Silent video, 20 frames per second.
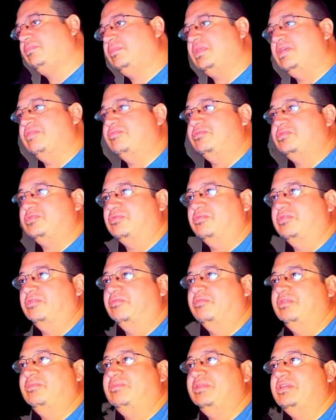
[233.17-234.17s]
and we're just going to
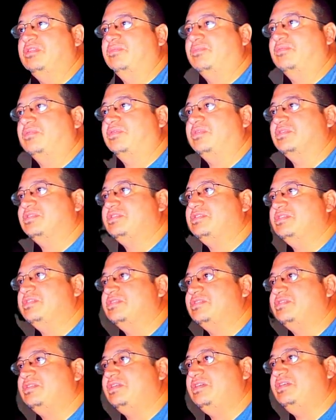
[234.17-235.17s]
repeat the
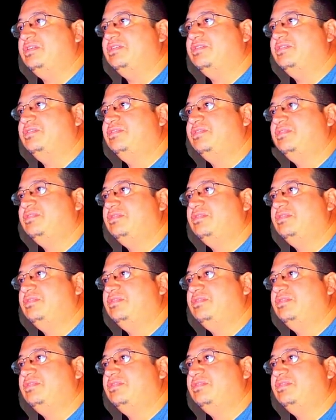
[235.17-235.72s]
process here.